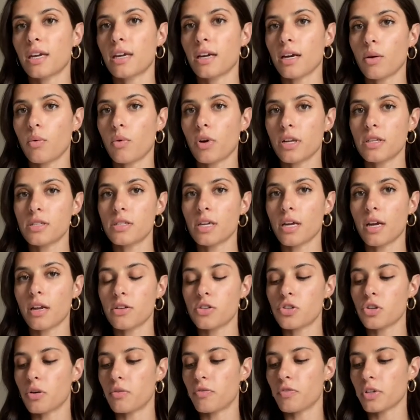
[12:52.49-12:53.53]
I wanted to get a
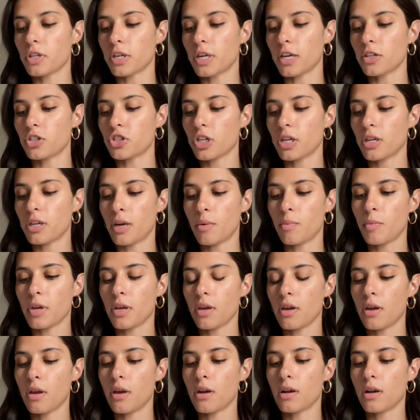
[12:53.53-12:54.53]
soap for the kitchen and we